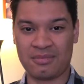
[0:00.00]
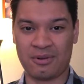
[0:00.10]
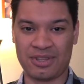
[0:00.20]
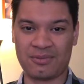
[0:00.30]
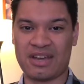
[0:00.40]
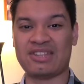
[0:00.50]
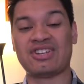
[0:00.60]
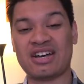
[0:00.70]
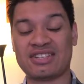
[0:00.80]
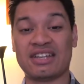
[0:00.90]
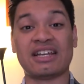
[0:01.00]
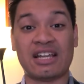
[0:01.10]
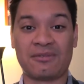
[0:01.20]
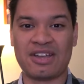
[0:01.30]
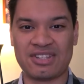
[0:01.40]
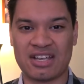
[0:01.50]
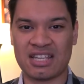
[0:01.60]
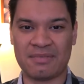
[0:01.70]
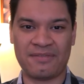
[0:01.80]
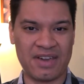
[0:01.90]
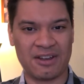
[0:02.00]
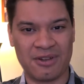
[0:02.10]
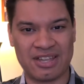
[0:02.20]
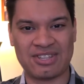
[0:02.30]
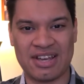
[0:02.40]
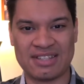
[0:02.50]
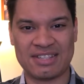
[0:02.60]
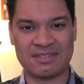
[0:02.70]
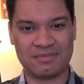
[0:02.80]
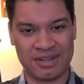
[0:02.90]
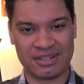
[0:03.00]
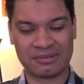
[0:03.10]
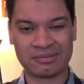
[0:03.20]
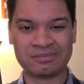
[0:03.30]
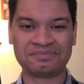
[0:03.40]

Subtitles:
more than Rian Johnson, and I love Rian Johnson, I'm a fan of Rian Johnson, but